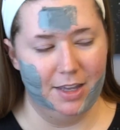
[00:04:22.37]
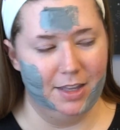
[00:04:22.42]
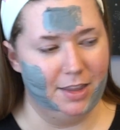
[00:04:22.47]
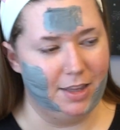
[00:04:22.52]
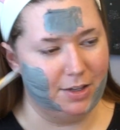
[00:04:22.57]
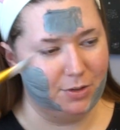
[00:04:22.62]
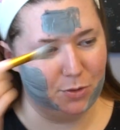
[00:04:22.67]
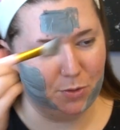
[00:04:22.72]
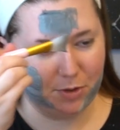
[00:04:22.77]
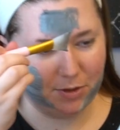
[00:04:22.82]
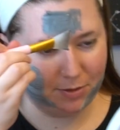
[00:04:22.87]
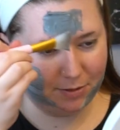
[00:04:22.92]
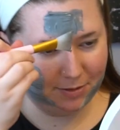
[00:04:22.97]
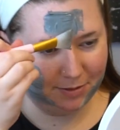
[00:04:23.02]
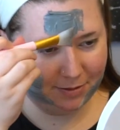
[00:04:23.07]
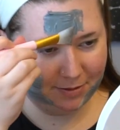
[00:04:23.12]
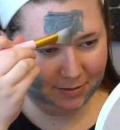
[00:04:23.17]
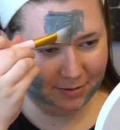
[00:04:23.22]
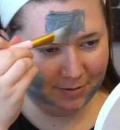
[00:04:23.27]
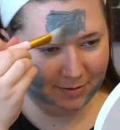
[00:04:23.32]
That's rude.
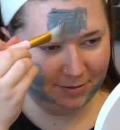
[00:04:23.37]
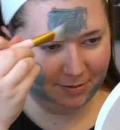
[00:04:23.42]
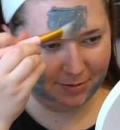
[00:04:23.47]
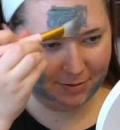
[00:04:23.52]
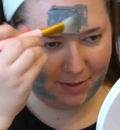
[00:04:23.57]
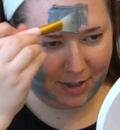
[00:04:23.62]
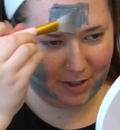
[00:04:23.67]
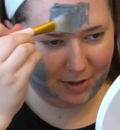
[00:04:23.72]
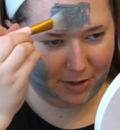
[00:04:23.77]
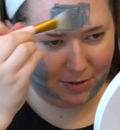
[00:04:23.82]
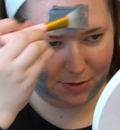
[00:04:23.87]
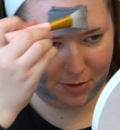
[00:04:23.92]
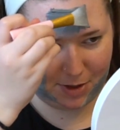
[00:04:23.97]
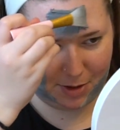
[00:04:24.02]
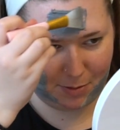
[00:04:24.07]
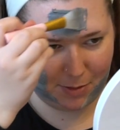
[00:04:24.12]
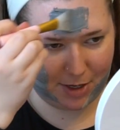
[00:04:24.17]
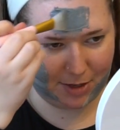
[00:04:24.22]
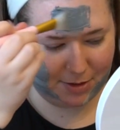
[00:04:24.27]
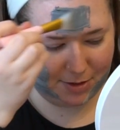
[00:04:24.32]
I love
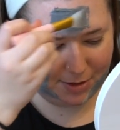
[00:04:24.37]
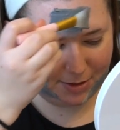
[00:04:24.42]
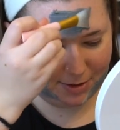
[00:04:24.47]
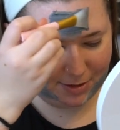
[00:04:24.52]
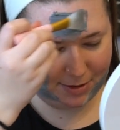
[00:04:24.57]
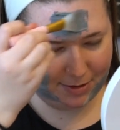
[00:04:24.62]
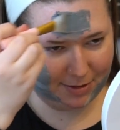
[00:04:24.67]
Thin Mints.